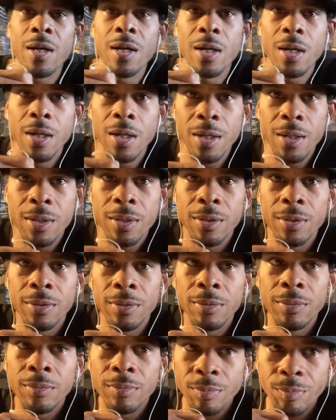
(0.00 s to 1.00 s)

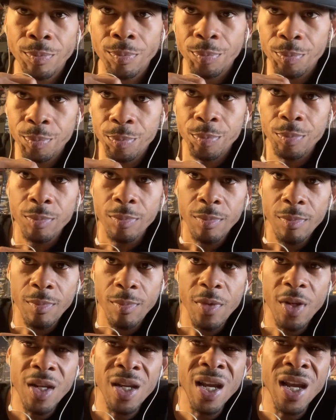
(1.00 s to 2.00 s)
And
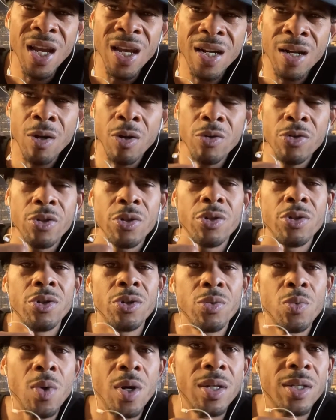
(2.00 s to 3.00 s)
I also
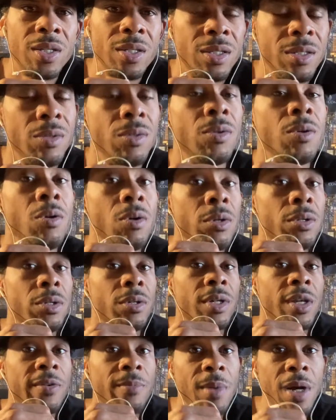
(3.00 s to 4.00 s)
just wanted to also
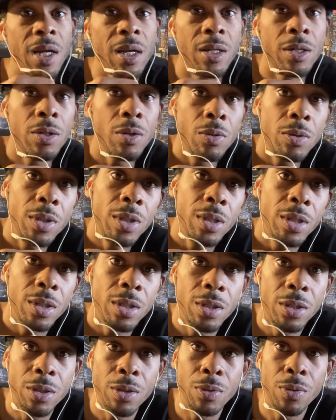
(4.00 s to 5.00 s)
give my
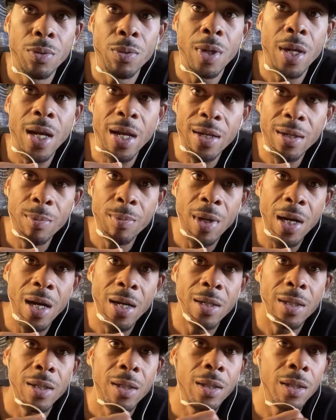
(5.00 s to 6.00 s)
condolences to
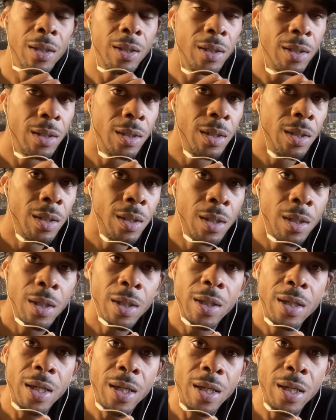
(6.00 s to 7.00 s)
anybody
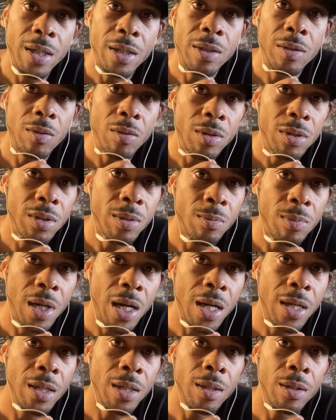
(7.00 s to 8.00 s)
that has lost
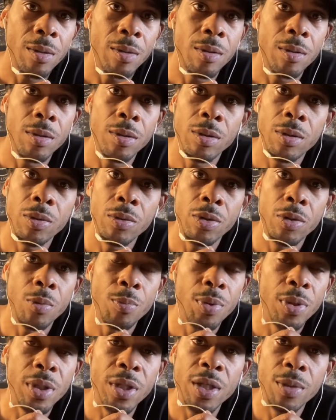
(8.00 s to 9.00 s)
somebody due to
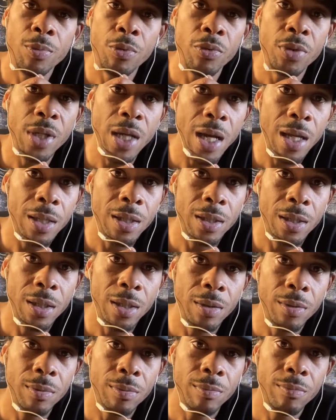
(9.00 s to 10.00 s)
police brutality.
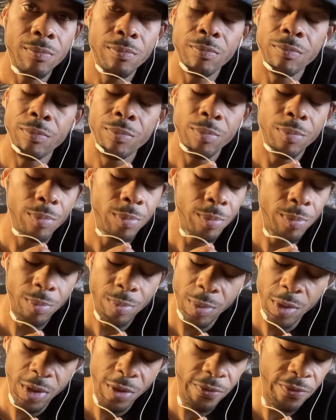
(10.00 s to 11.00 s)

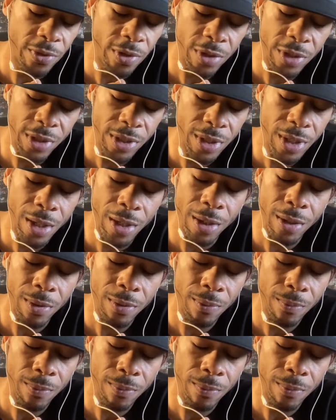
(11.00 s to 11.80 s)
It's very sad.